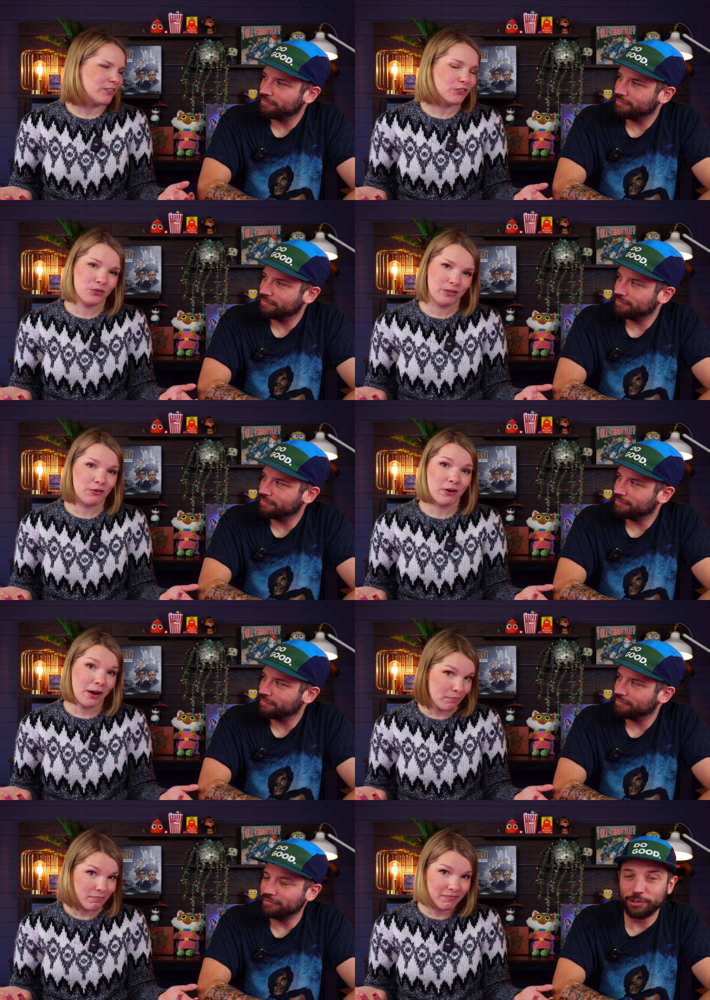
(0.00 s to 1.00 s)
Speaker 1: You're doing
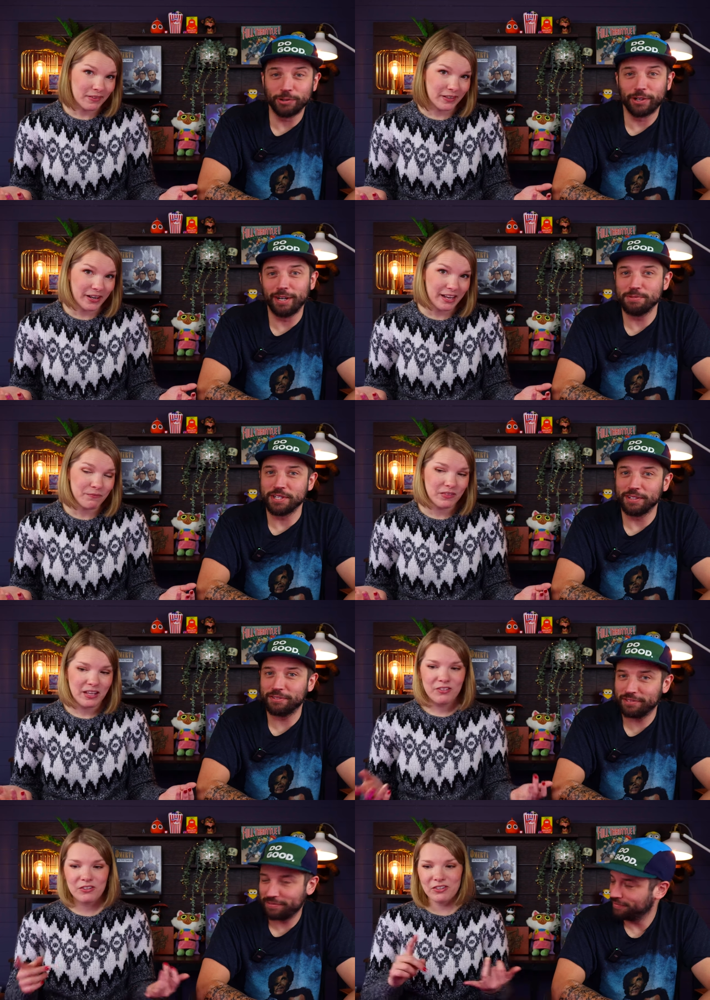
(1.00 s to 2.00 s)
crime. You're doing crime right?
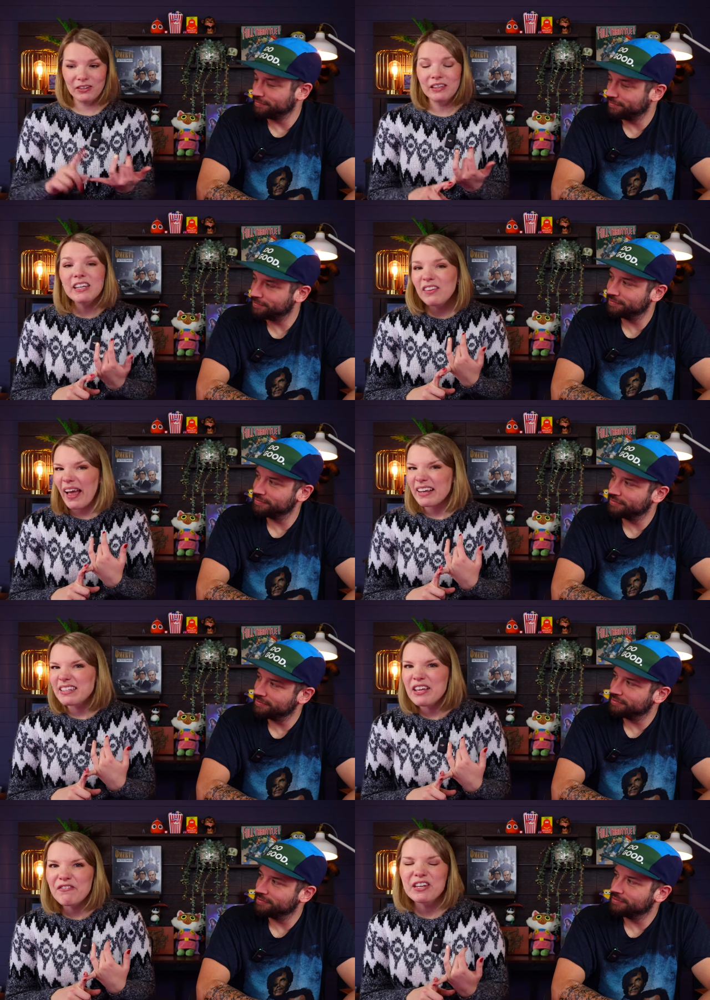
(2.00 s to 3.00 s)
stuff. There's illegal
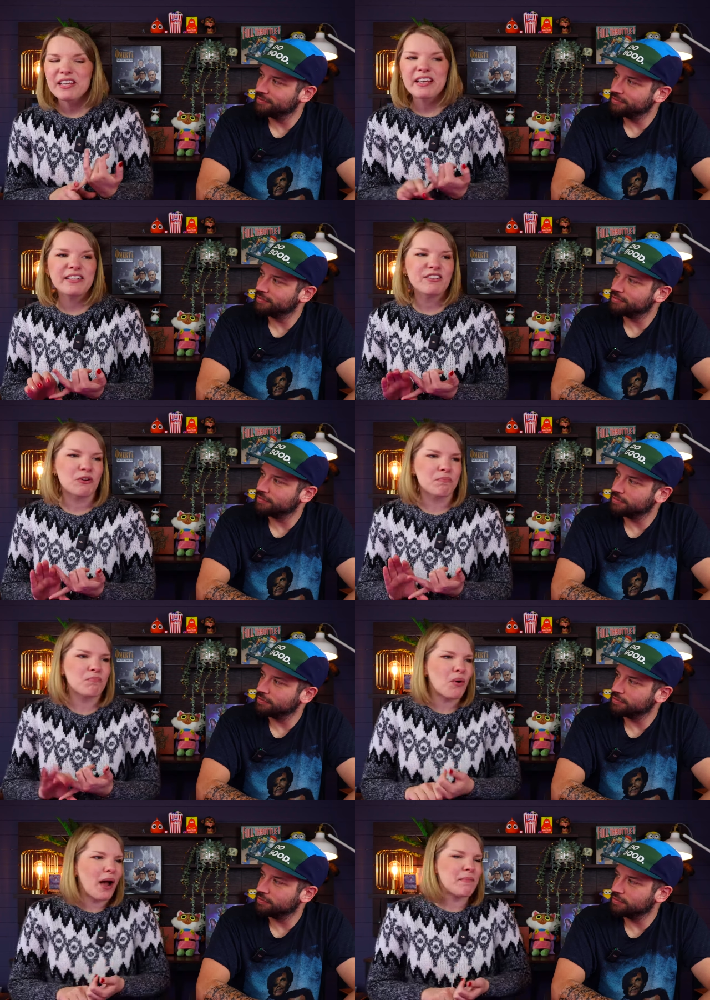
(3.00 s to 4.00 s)
activities. You're
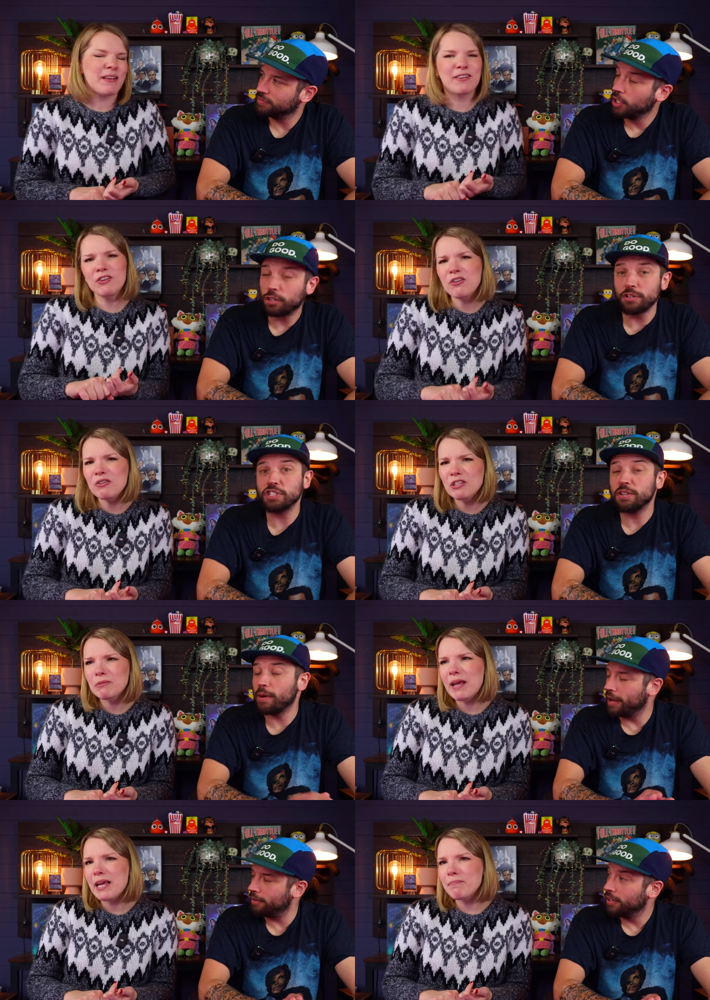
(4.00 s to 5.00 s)
bribing there's,
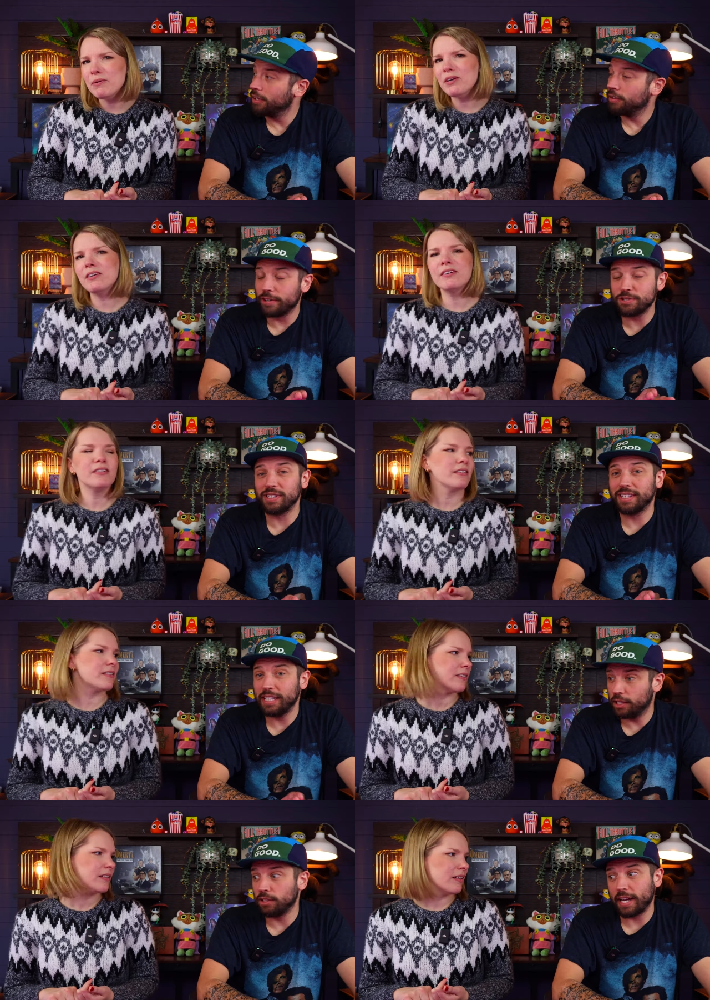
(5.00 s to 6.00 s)
newspapers. There's
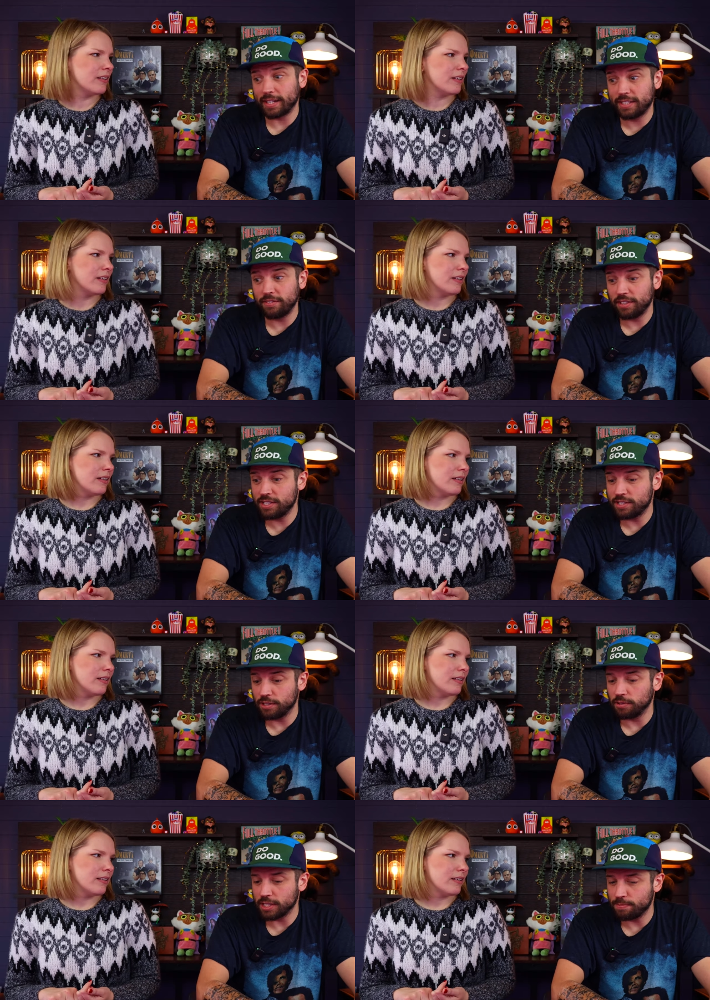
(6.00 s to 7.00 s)
legal
Speaker 2: activities,
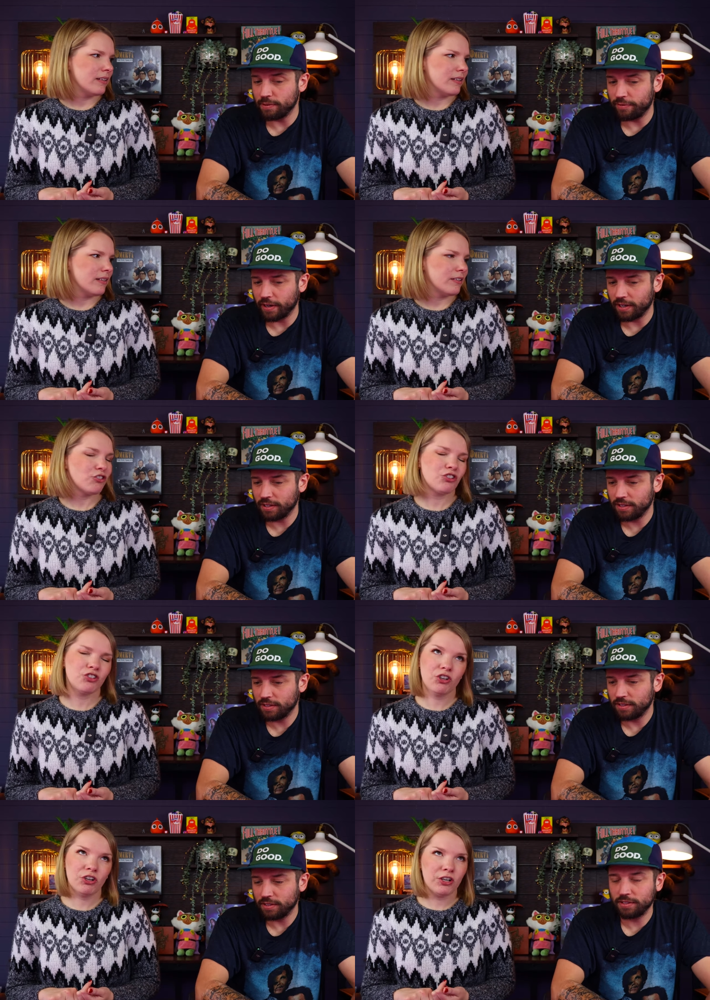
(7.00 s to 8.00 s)
too, let's be fair.
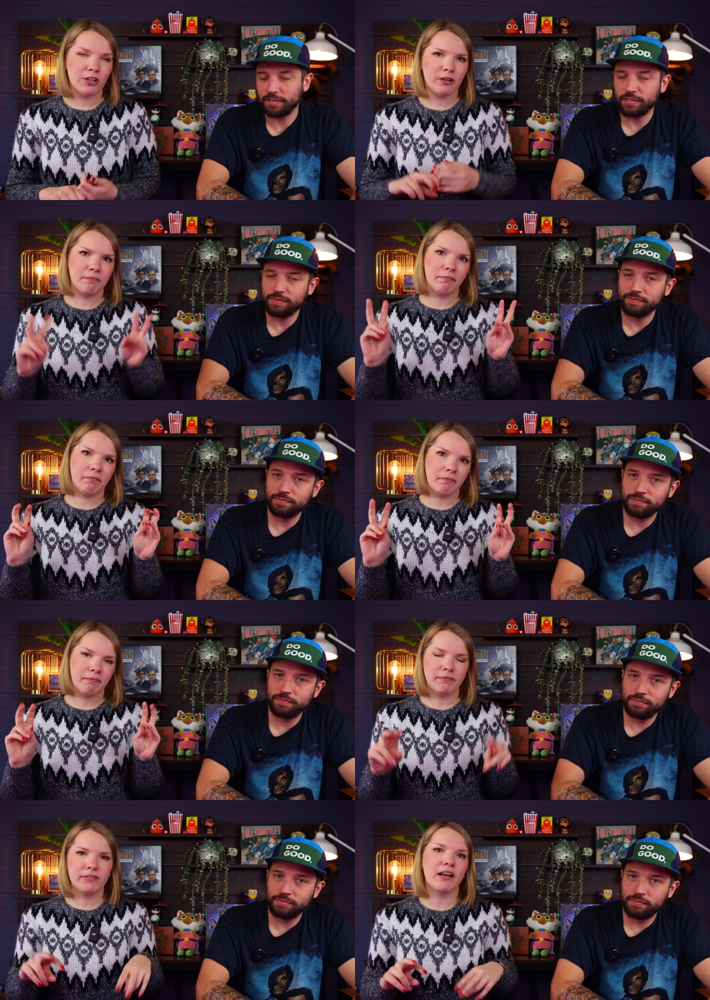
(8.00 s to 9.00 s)
Speaker 1: Sure
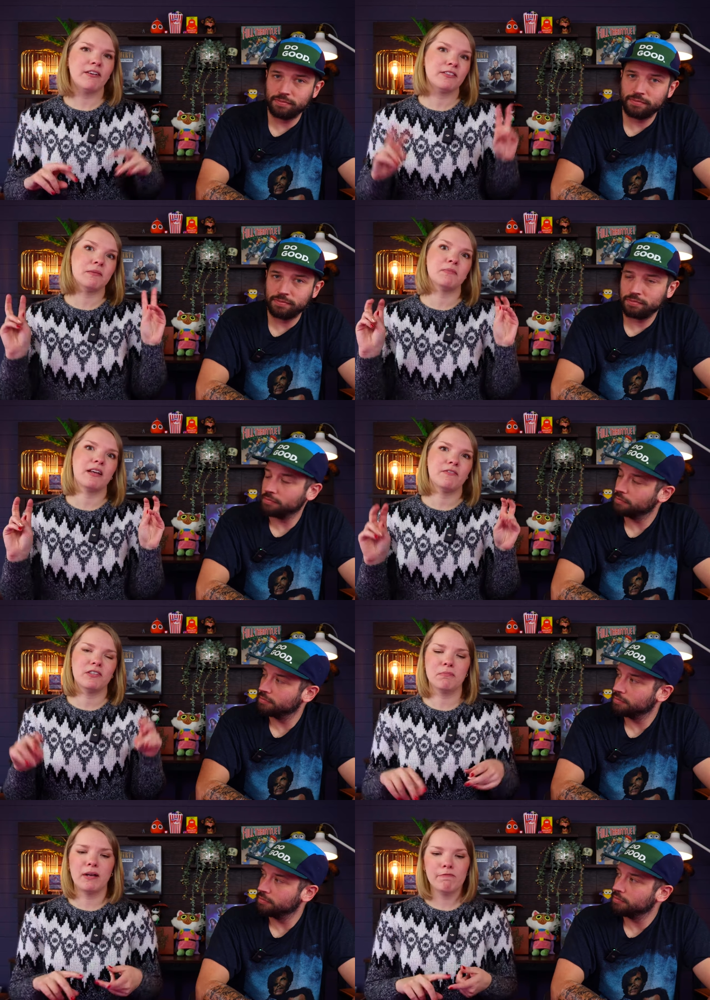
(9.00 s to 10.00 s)
stuff, some stuff is
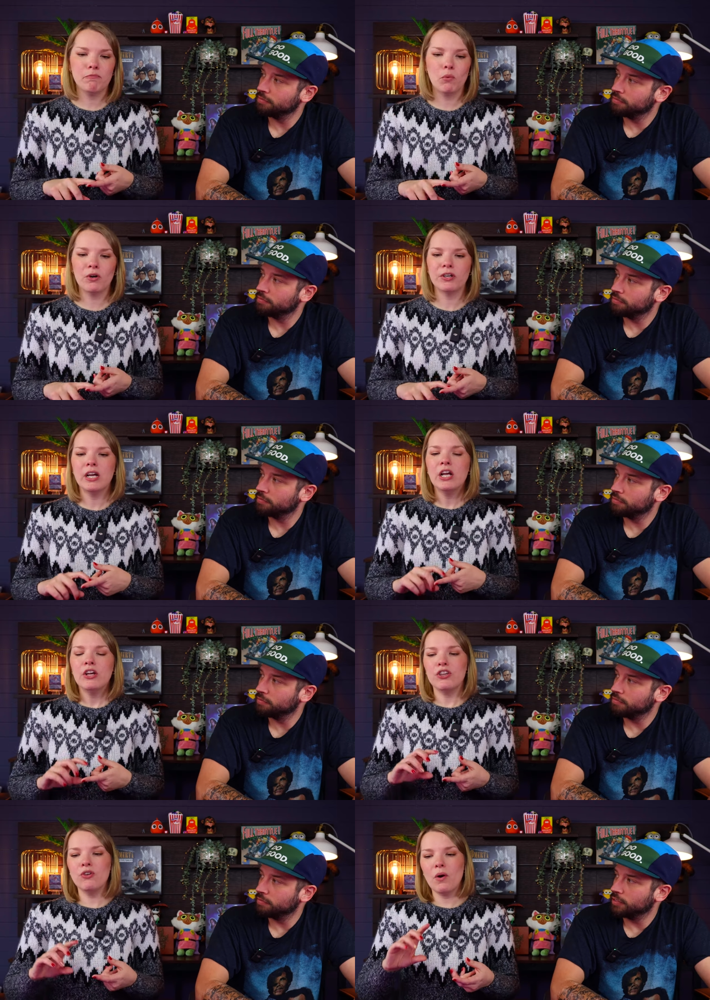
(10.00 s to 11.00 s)
above board.
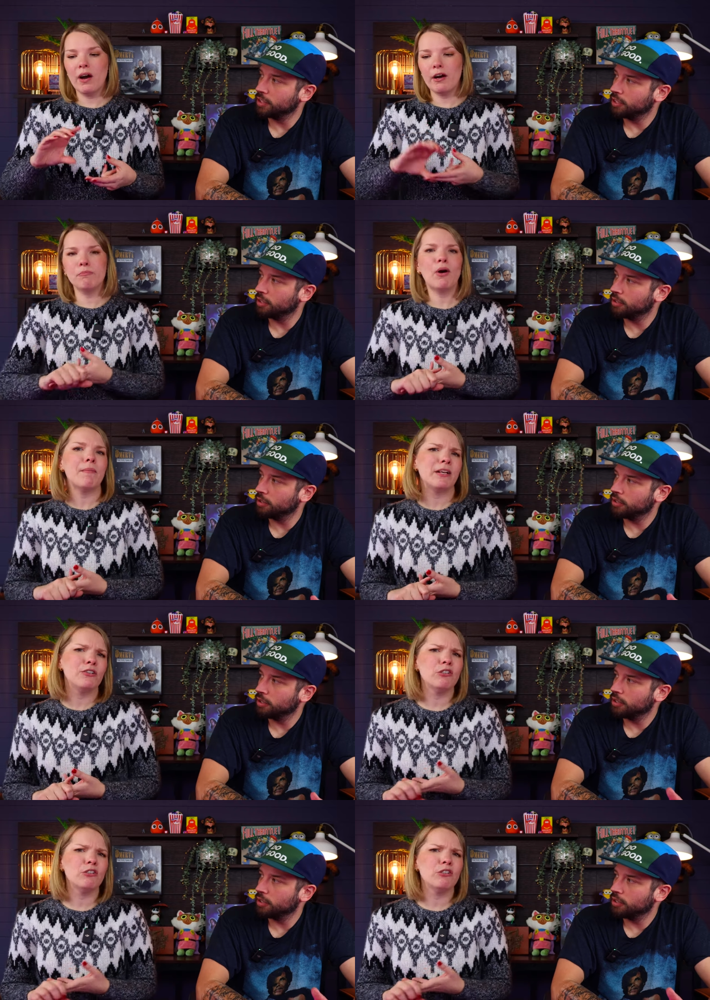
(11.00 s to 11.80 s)
You are bribing